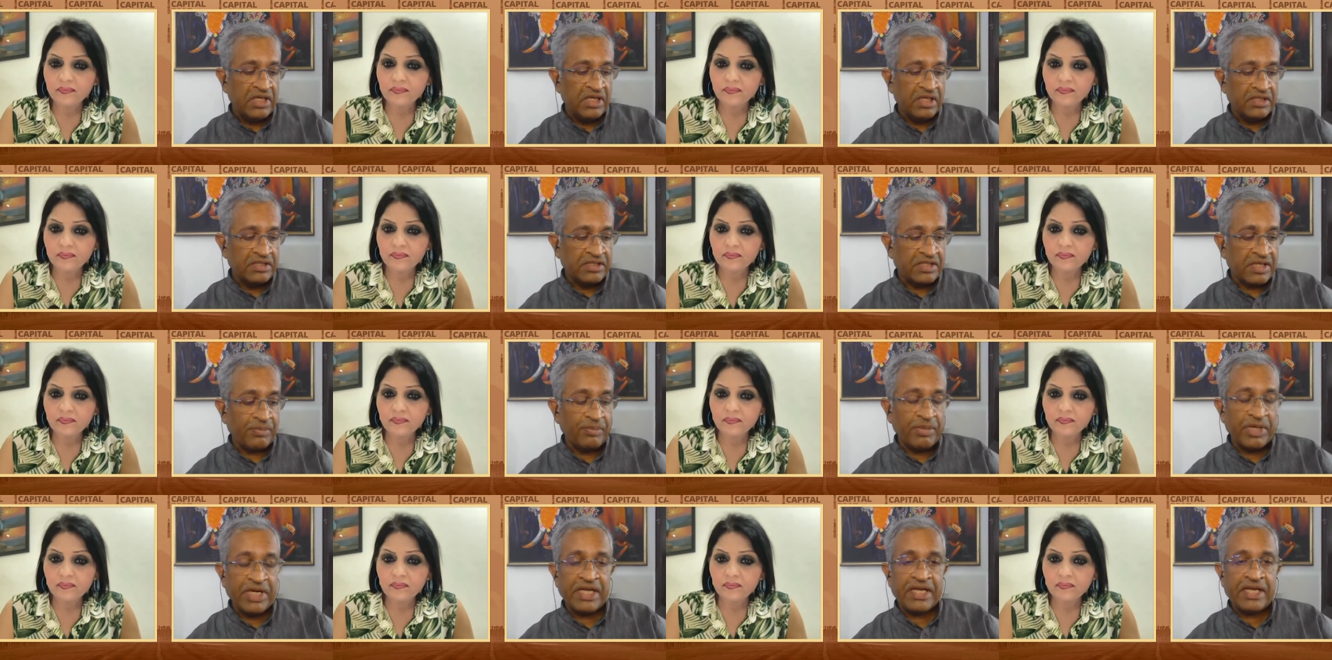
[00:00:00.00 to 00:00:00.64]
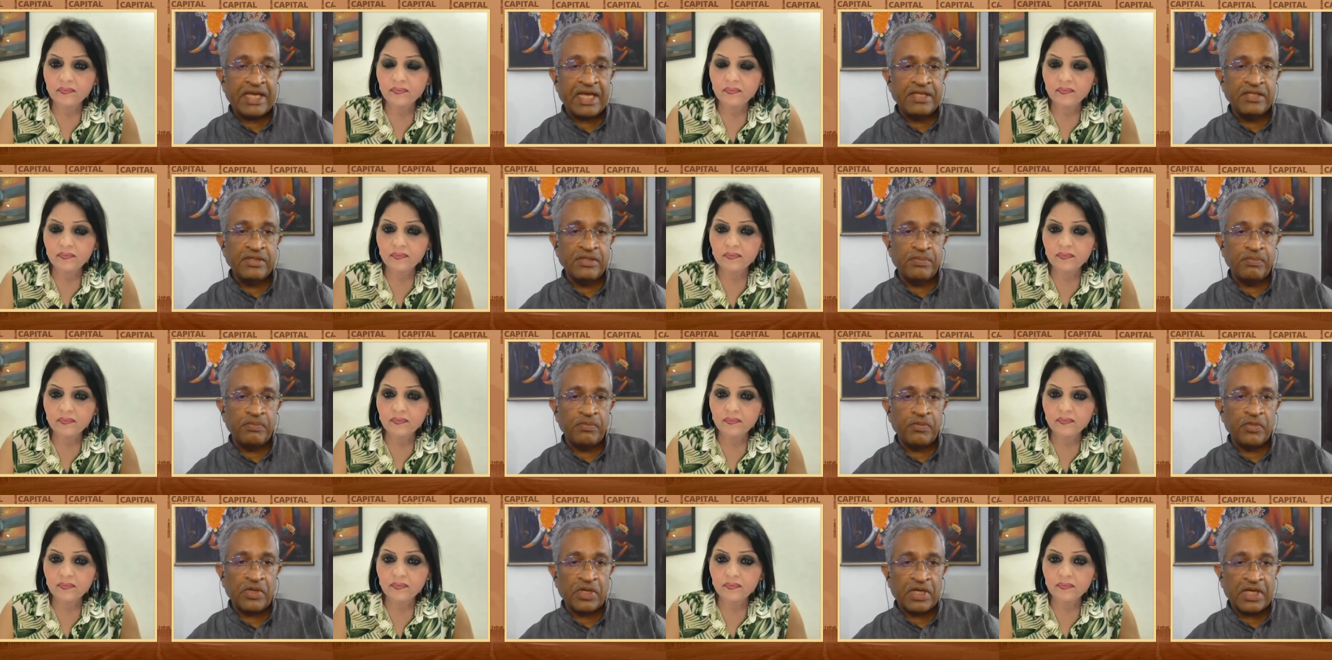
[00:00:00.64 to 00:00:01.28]
Speaker 1: somebody can
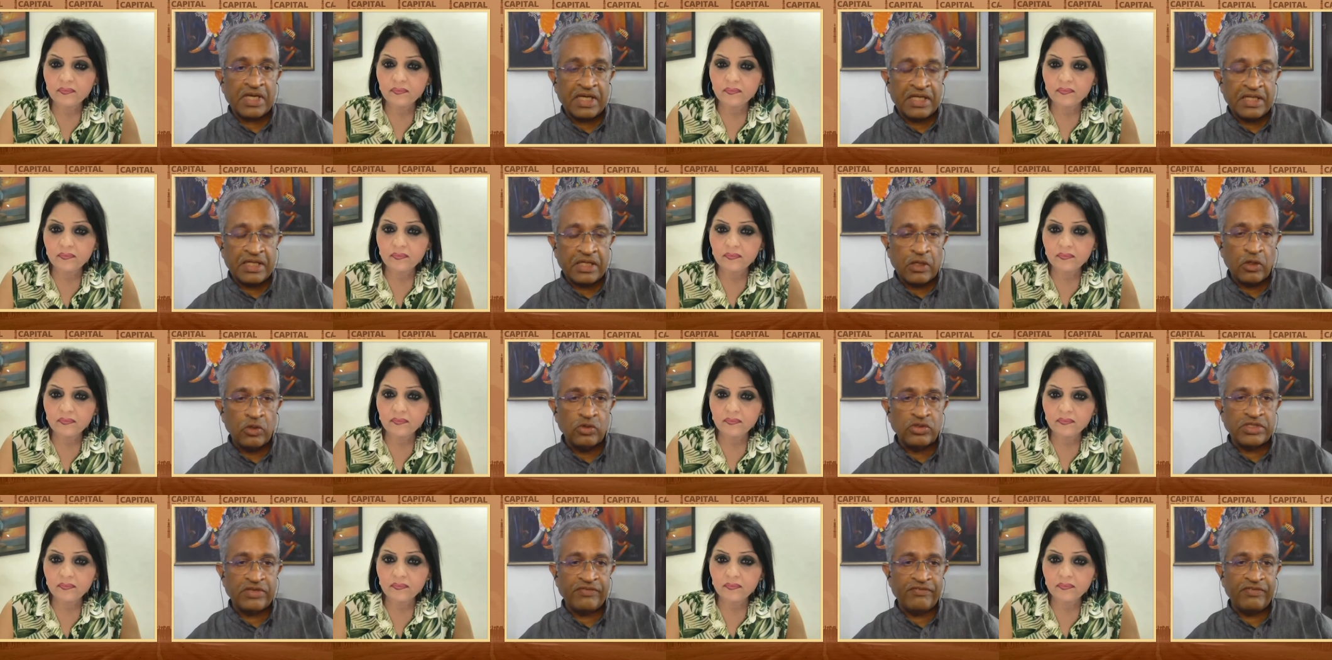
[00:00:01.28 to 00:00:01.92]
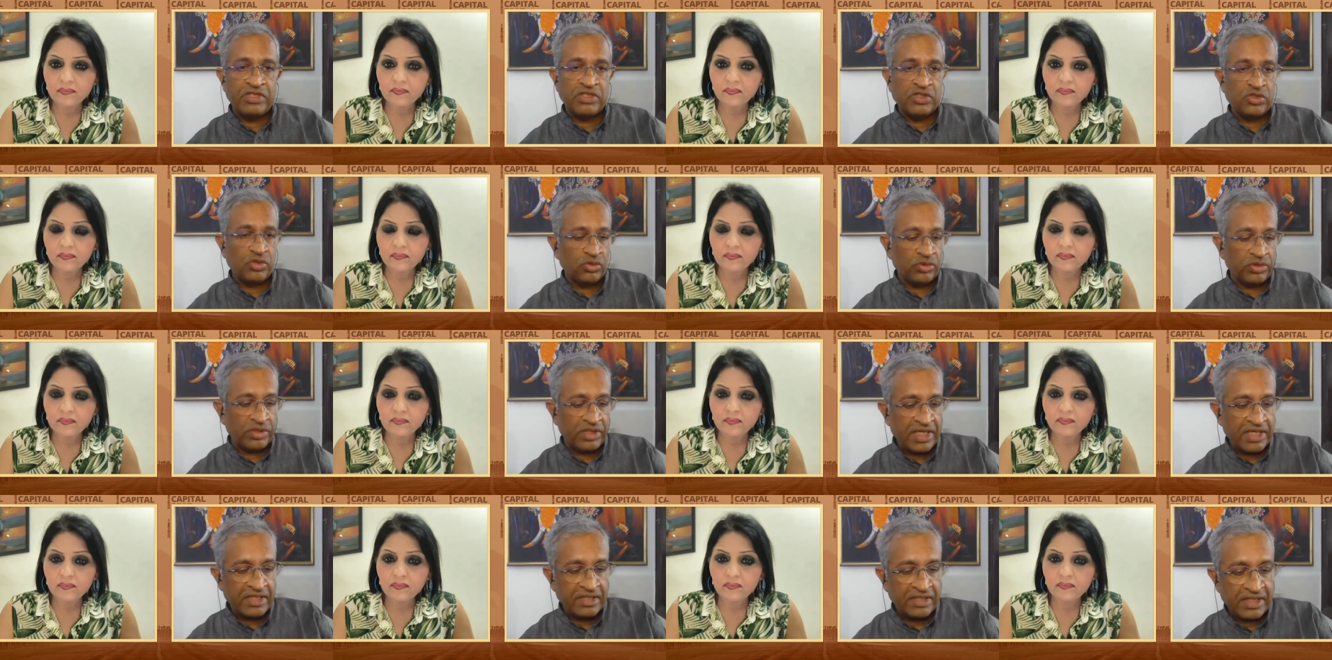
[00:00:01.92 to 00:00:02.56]
conclusively show
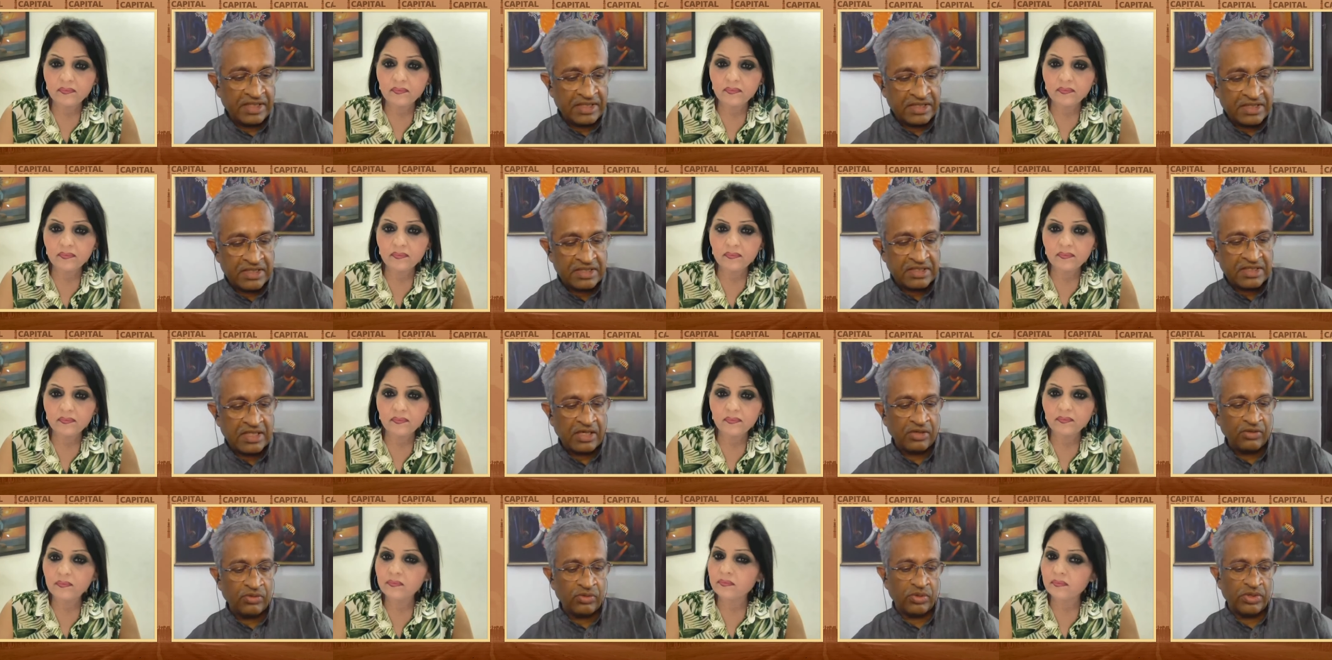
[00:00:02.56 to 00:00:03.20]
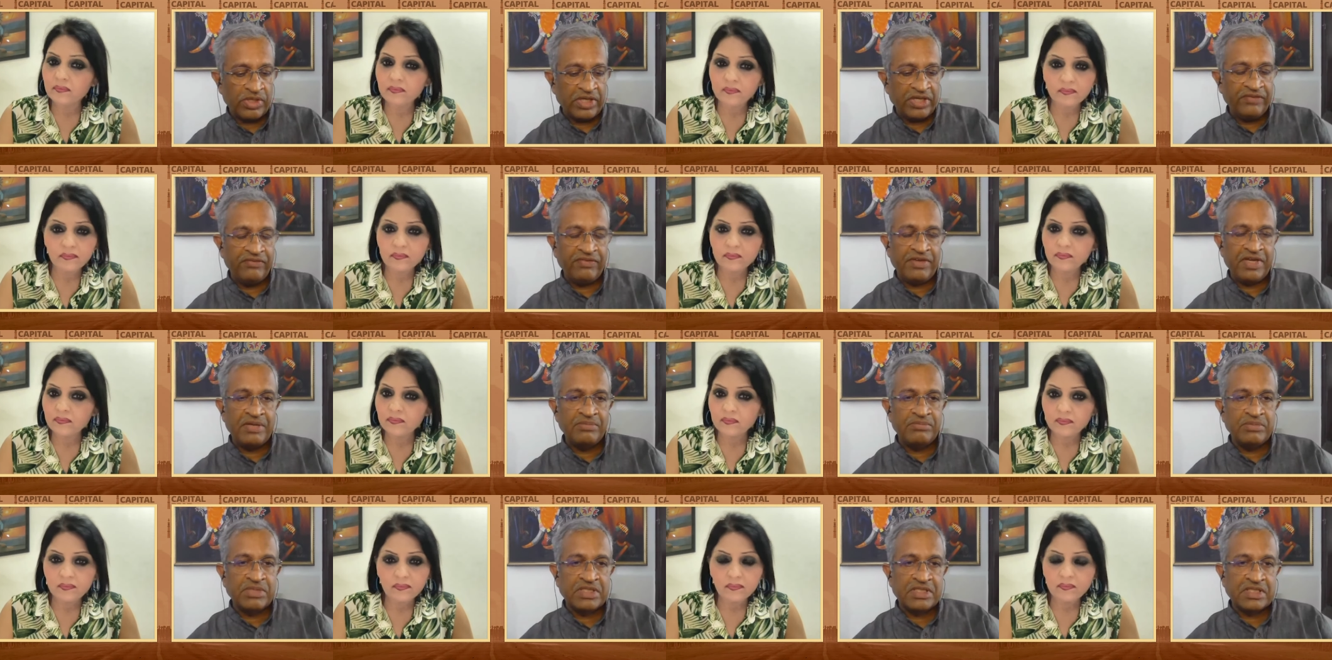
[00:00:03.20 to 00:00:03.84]
that this is how
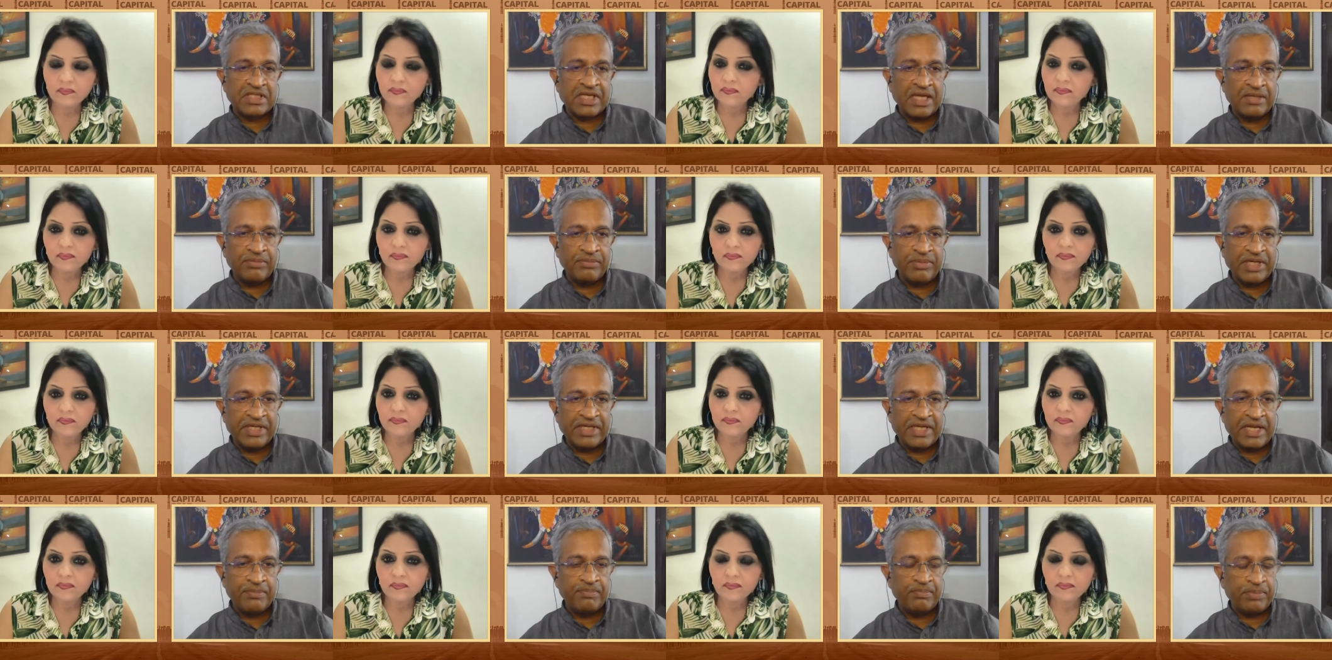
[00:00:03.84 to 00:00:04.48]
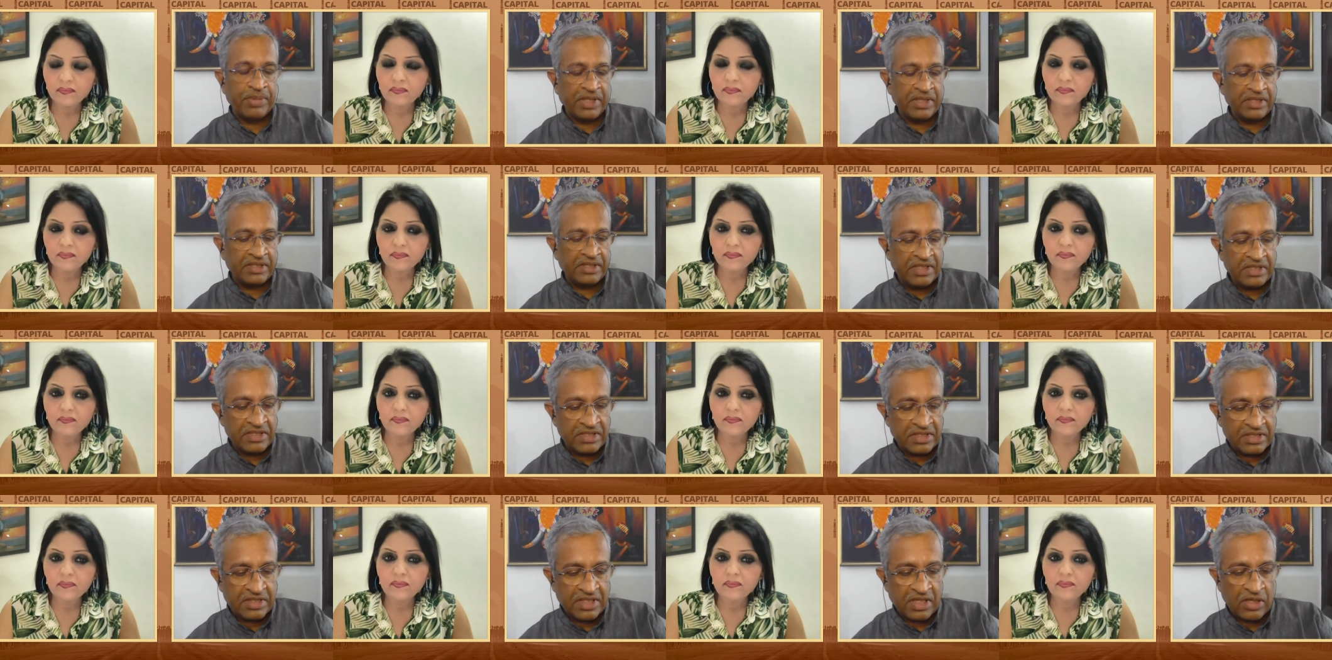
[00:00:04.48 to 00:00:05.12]
EVMs can be tempered,
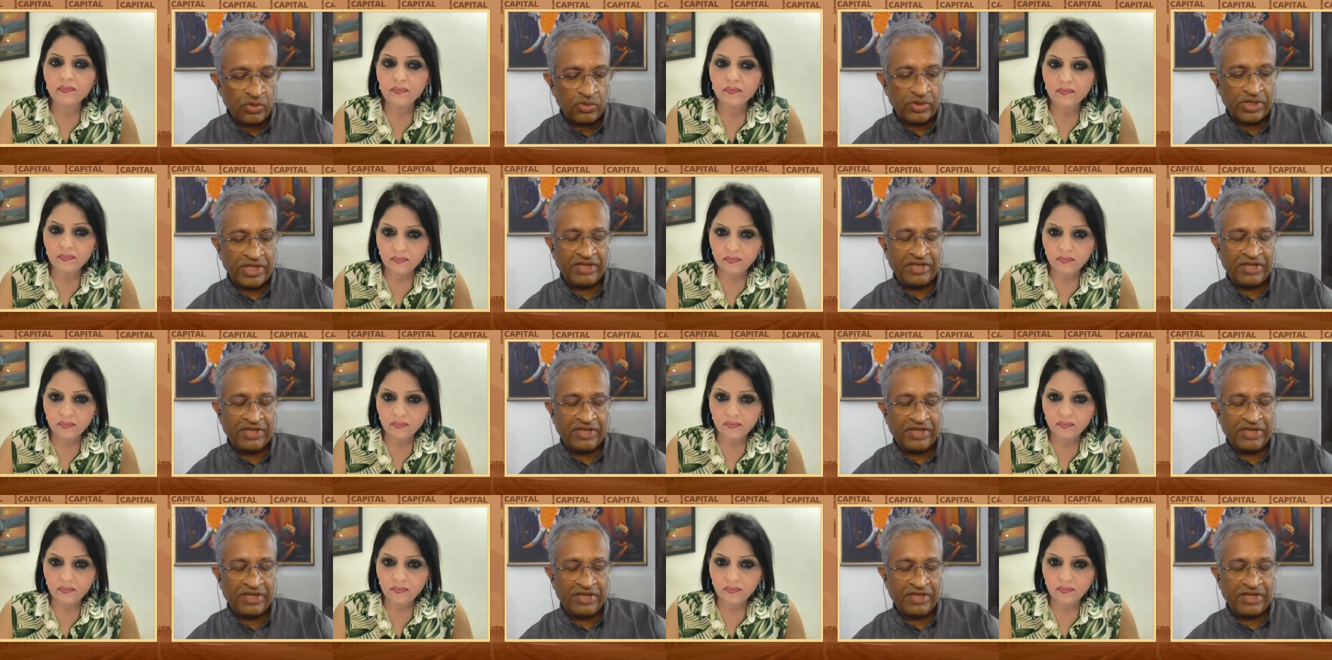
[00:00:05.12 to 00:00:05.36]
this is how